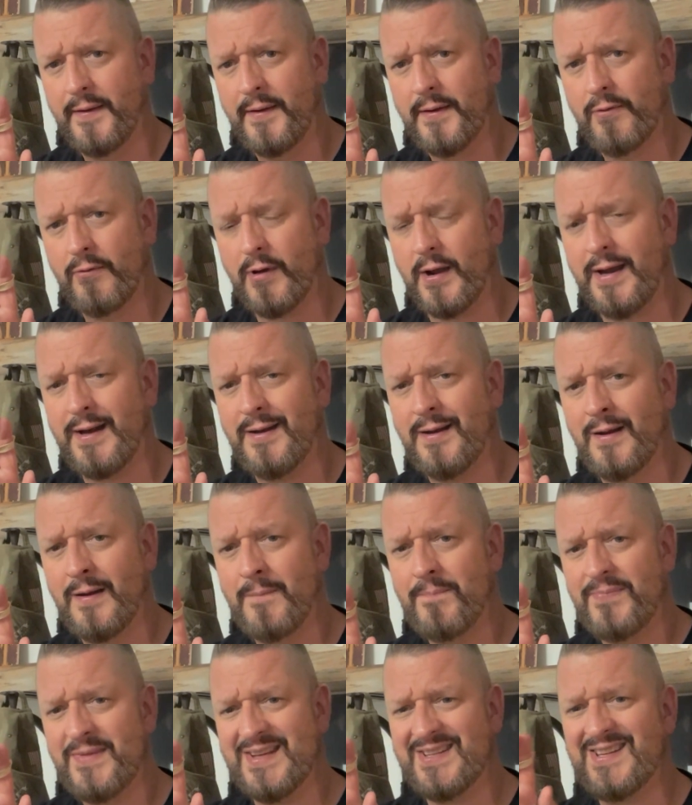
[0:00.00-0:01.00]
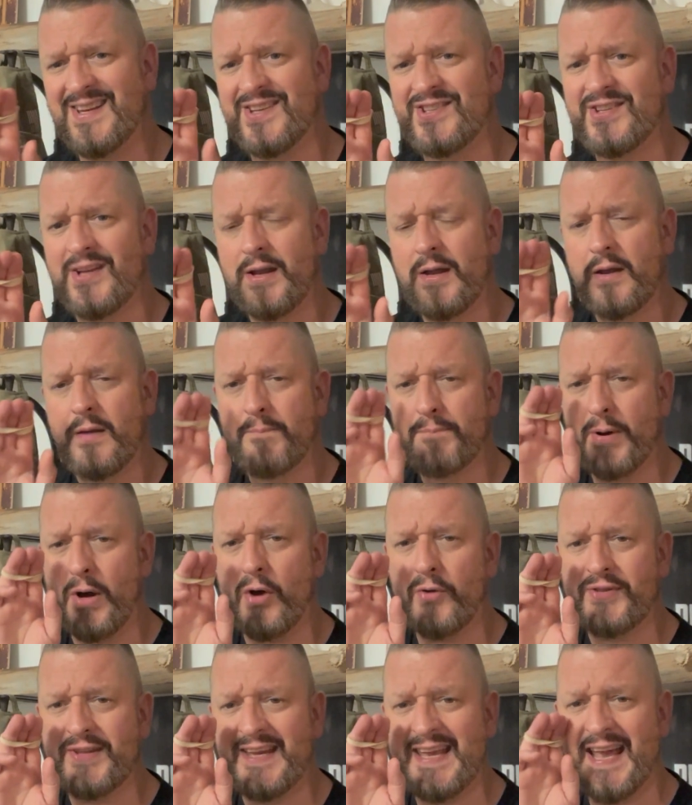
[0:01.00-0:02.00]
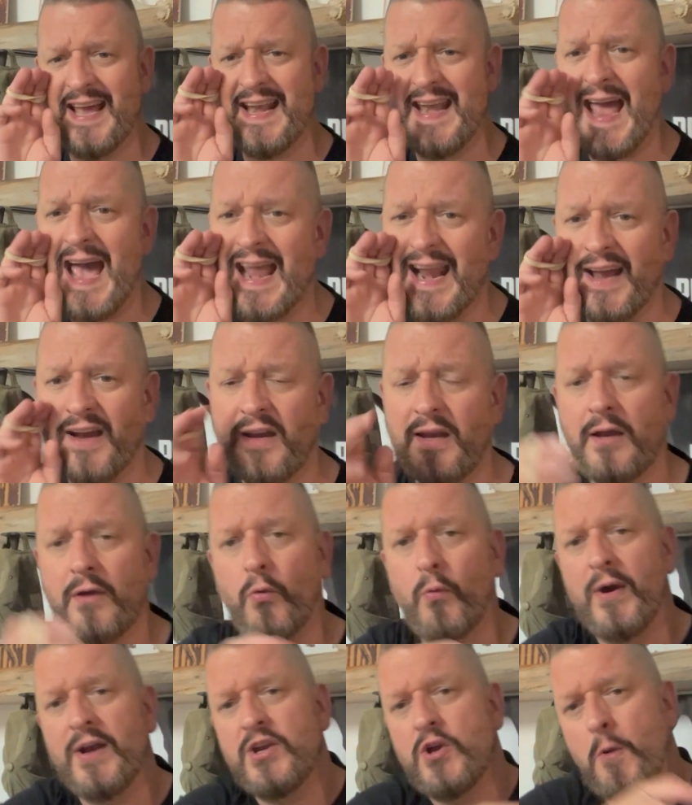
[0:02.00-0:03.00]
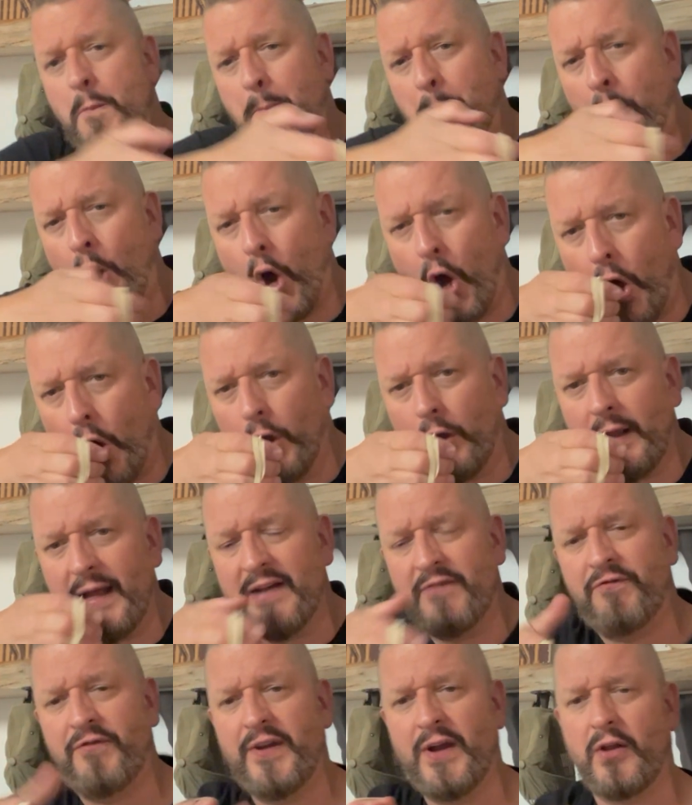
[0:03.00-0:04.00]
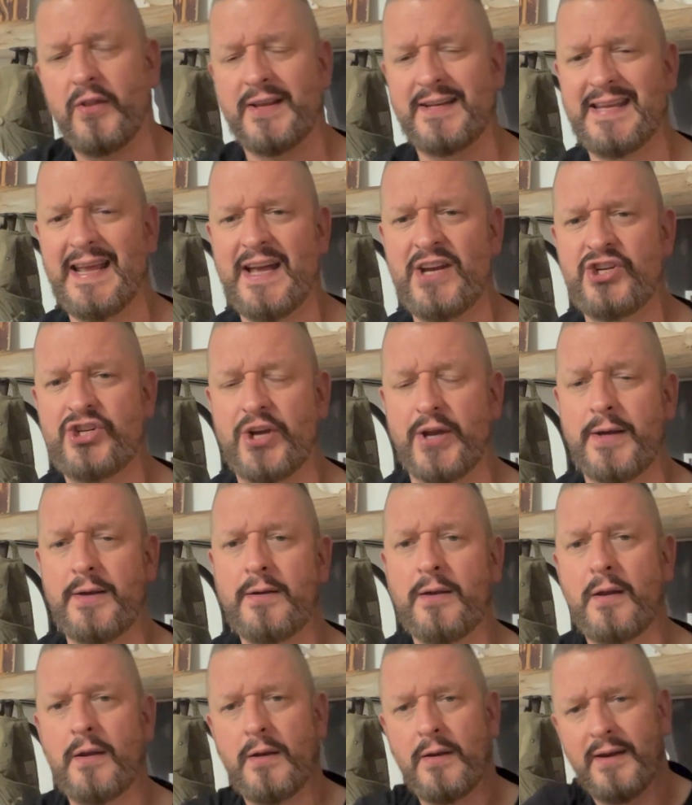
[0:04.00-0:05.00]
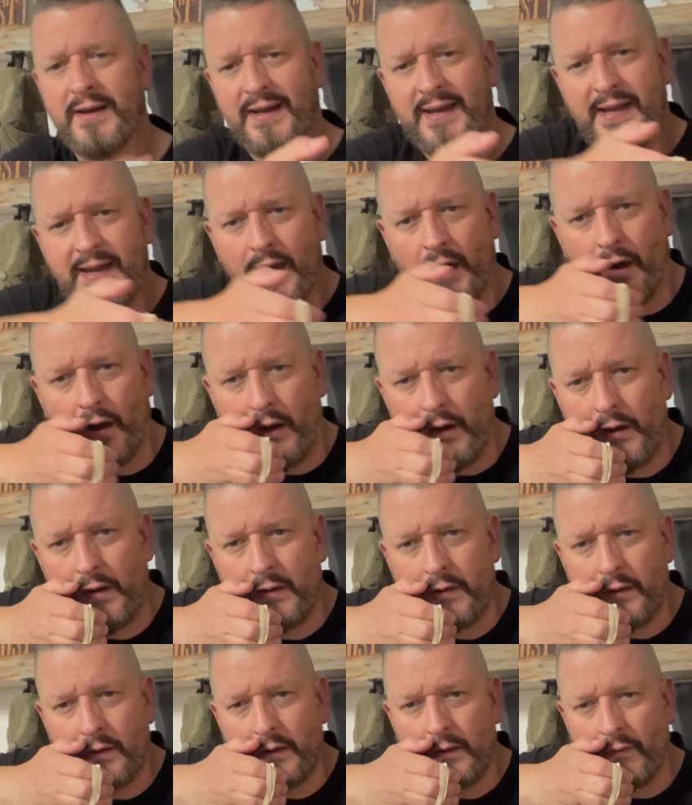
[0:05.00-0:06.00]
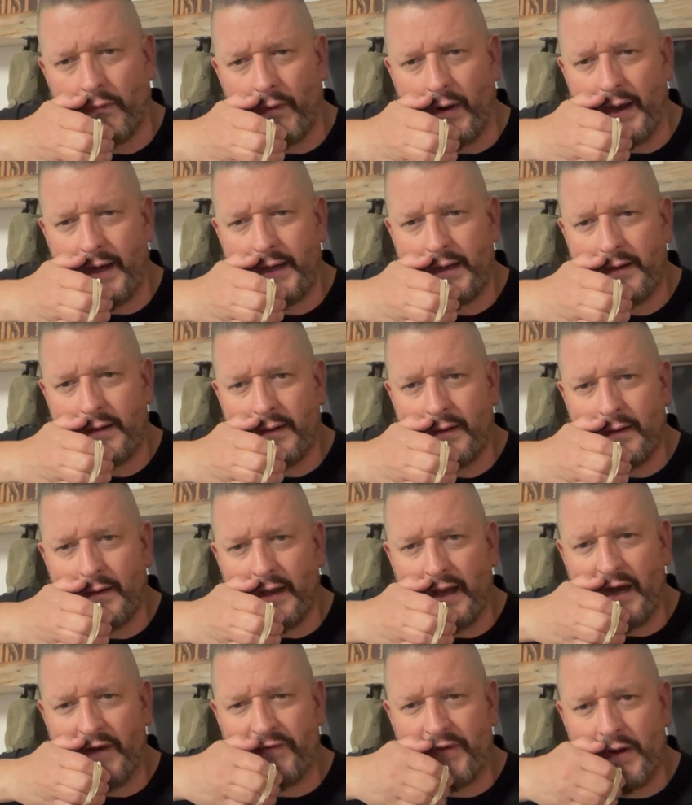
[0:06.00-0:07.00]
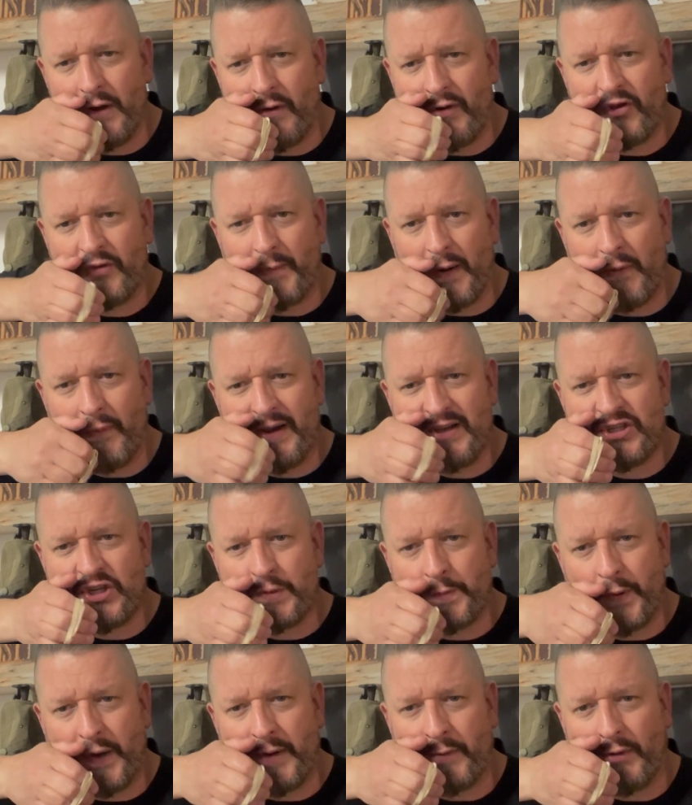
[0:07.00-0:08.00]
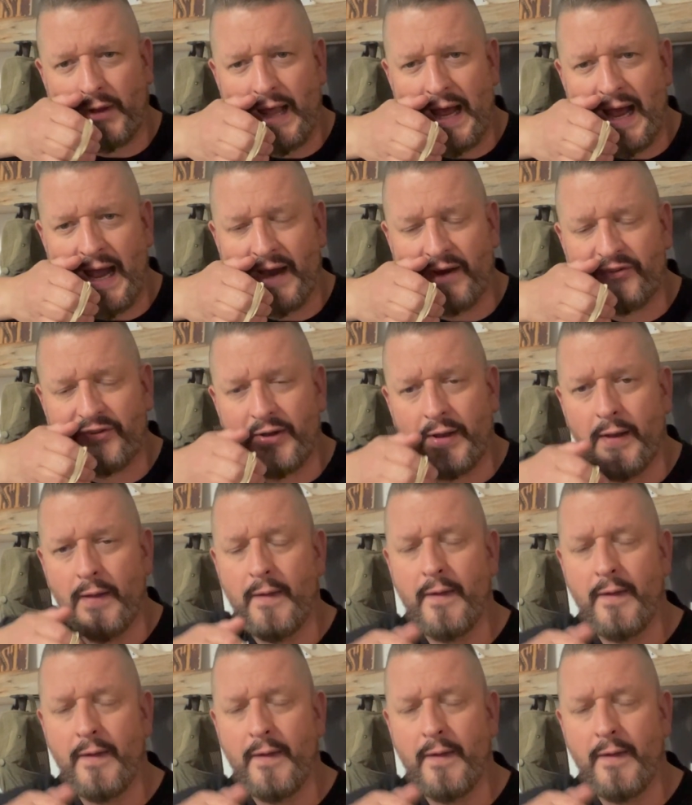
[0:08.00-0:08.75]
right? This is both kinetic, when you pull and feel the tension here, right? And if you notice, my wrist is pretty relaxed.